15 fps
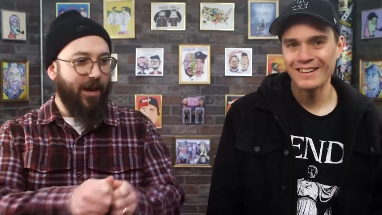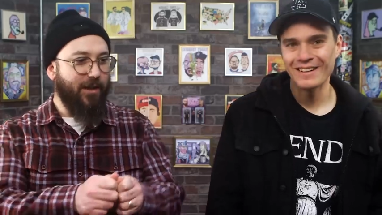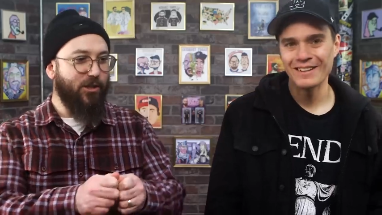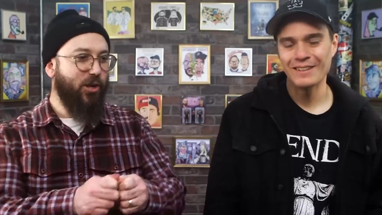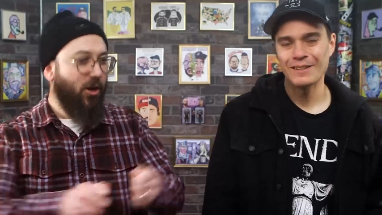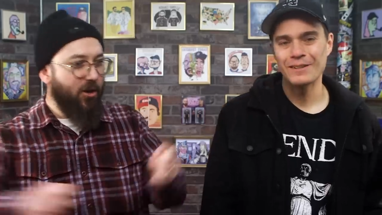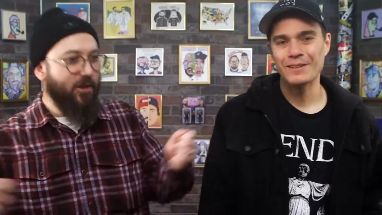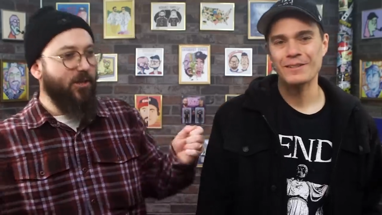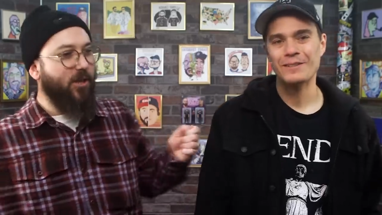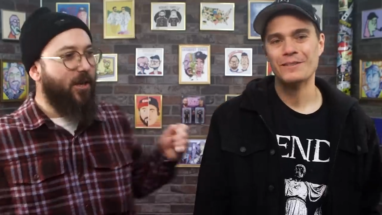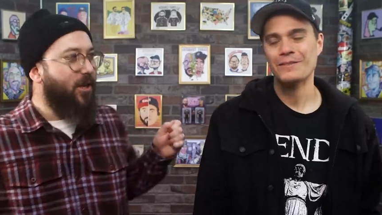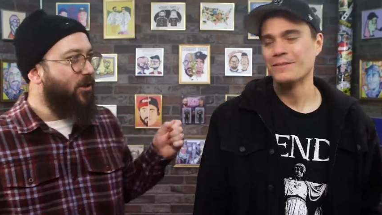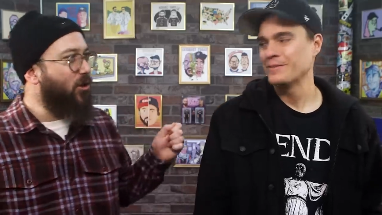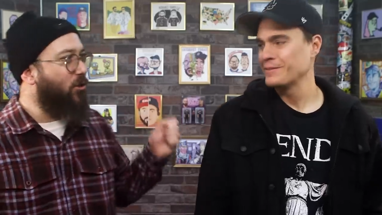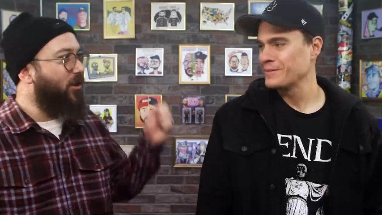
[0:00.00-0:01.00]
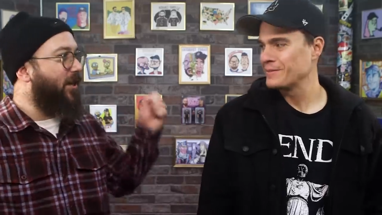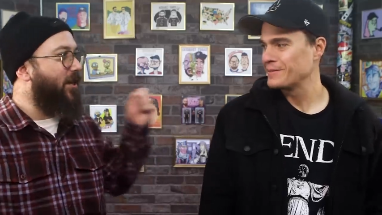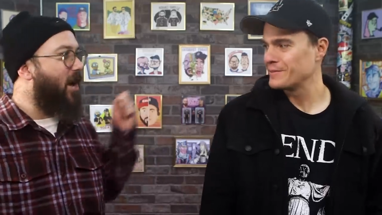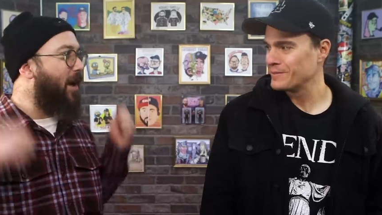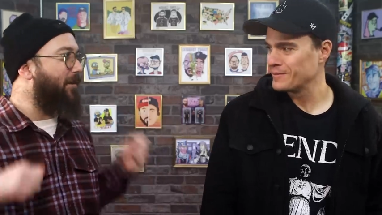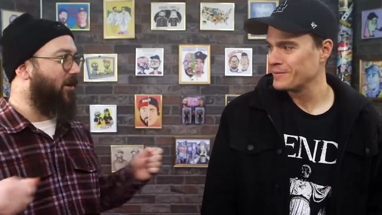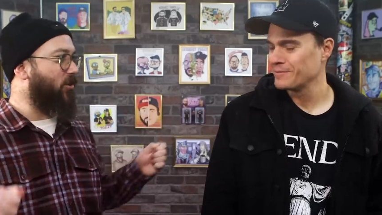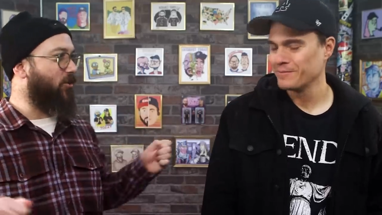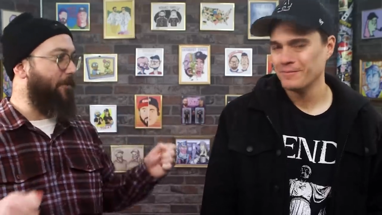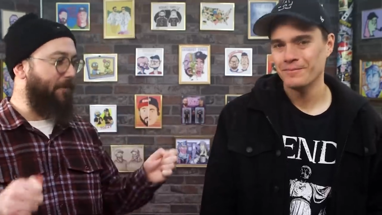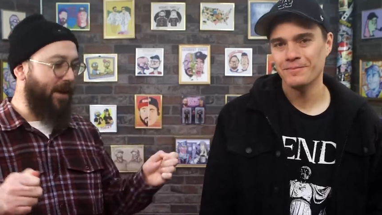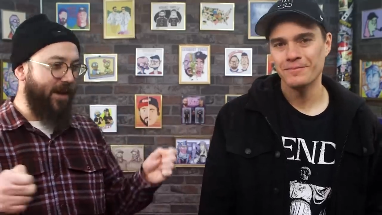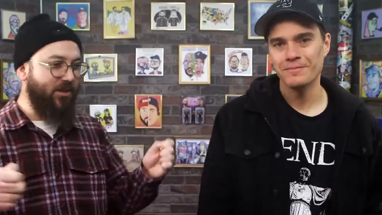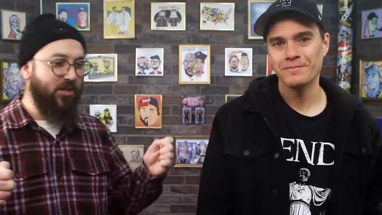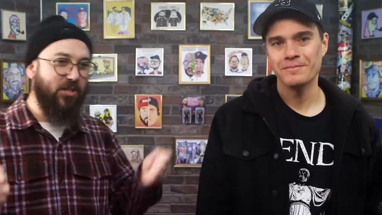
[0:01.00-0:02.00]
Speaker 1: and turned to the comic strip
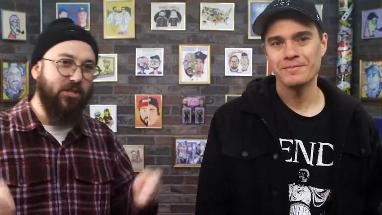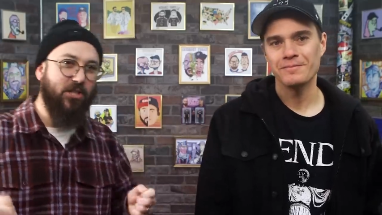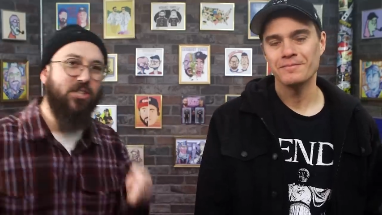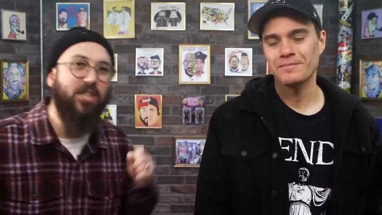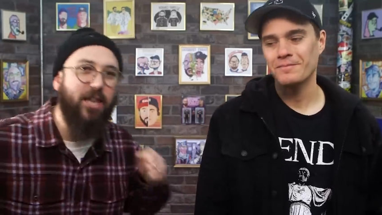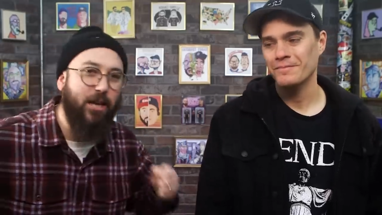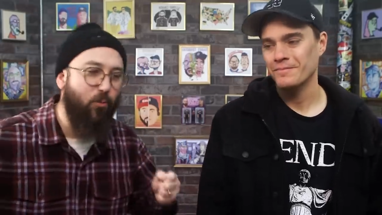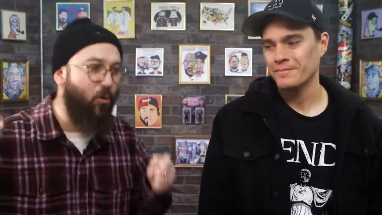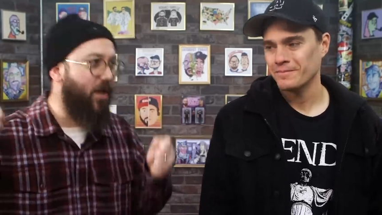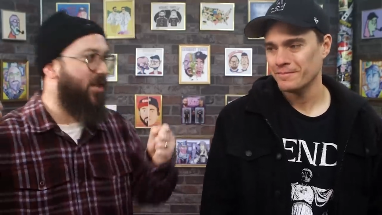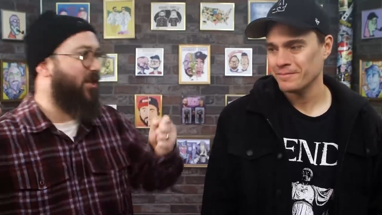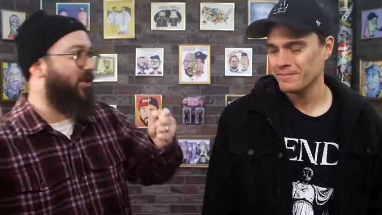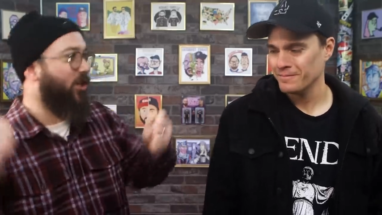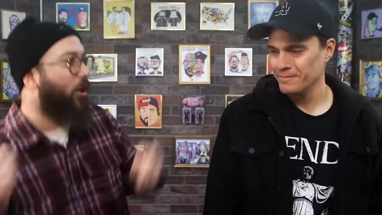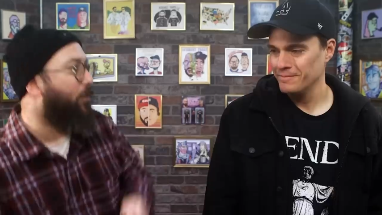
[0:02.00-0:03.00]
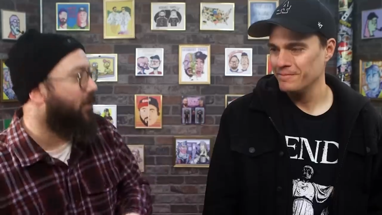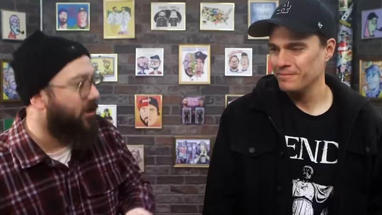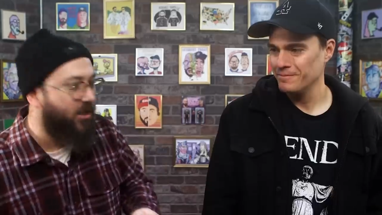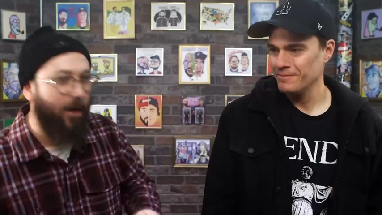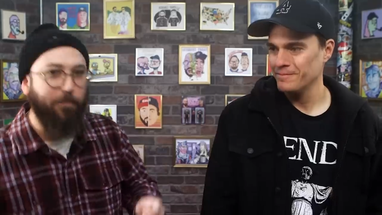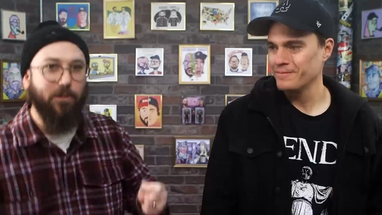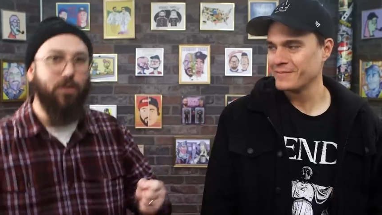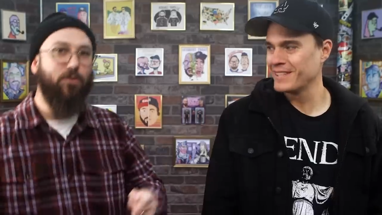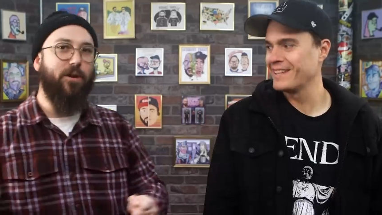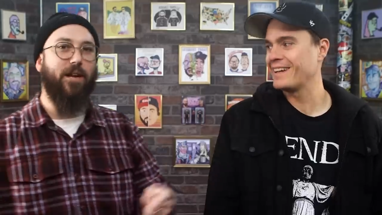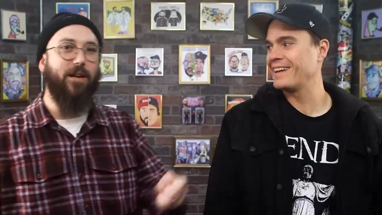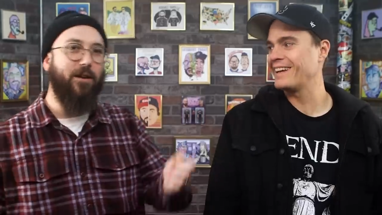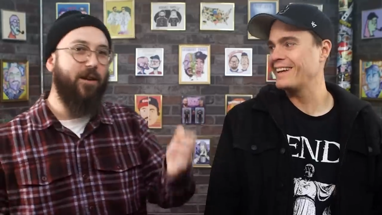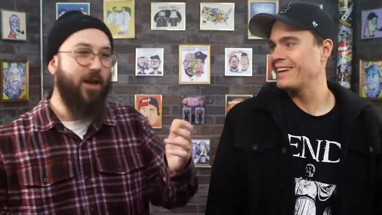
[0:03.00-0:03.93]
pages to see what Dilbert's up to in,